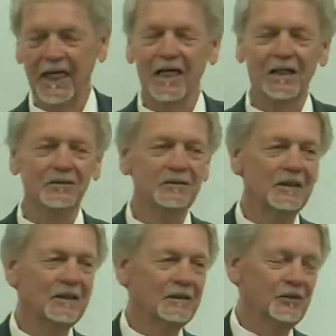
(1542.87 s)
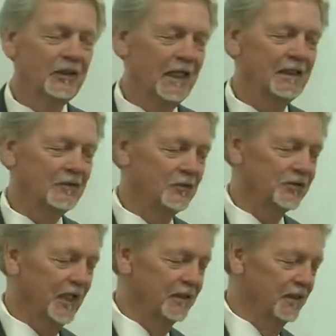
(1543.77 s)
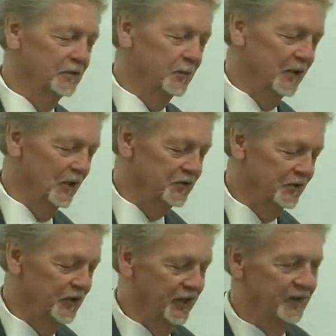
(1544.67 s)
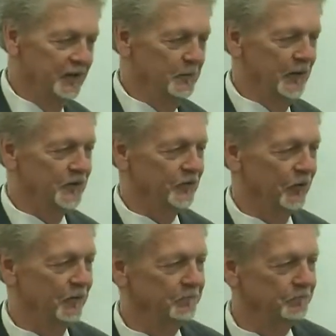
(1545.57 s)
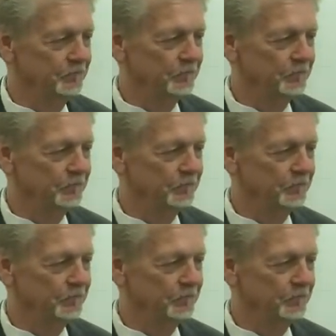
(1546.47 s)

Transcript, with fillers: Yeah, you can't understand this because it's hidden in a mystery